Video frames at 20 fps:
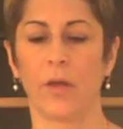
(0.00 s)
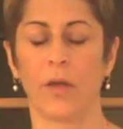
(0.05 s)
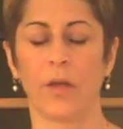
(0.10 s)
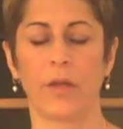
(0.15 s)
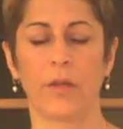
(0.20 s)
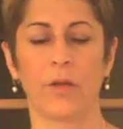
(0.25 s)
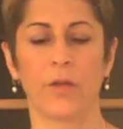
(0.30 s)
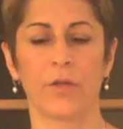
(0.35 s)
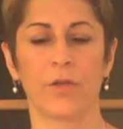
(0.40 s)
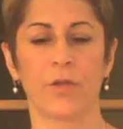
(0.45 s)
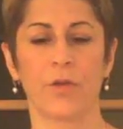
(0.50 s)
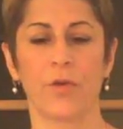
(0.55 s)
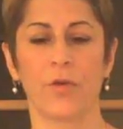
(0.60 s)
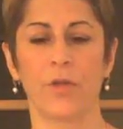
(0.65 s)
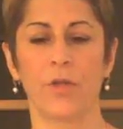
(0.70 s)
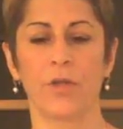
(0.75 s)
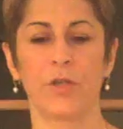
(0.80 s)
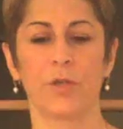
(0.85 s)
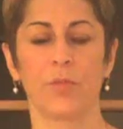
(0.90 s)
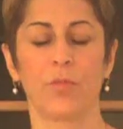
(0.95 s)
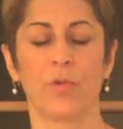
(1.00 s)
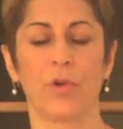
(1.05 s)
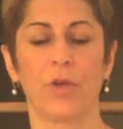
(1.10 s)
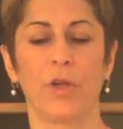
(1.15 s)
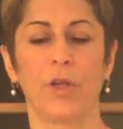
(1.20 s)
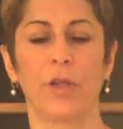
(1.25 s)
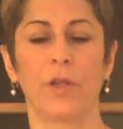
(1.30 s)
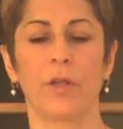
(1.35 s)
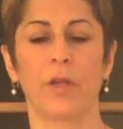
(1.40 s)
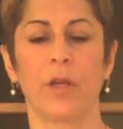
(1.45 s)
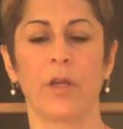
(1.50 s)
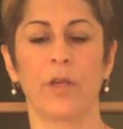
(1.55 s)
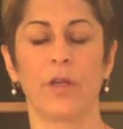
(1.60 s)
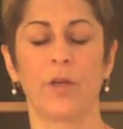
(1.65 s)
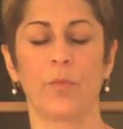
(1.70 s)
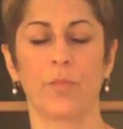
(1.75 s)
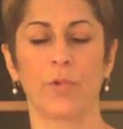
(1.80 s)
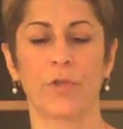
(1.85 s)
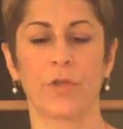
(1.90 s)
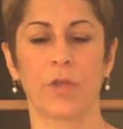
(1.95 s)
There's no need to breathe in any
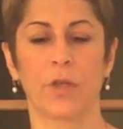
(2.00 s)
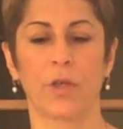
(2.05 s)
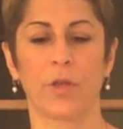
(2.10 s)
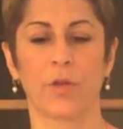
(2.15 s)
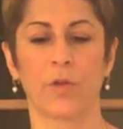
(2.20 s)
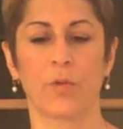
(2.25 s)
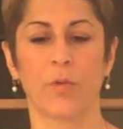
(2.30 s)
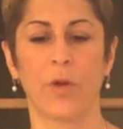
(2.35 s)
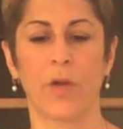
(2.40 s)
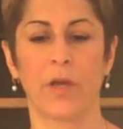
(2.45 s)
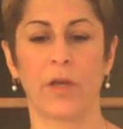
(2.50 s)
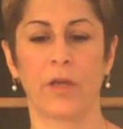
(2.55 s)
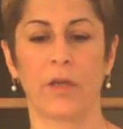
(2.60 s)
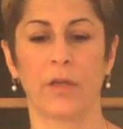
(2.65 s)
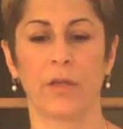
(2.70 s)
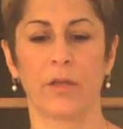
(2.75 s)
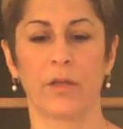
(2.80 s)
particular way.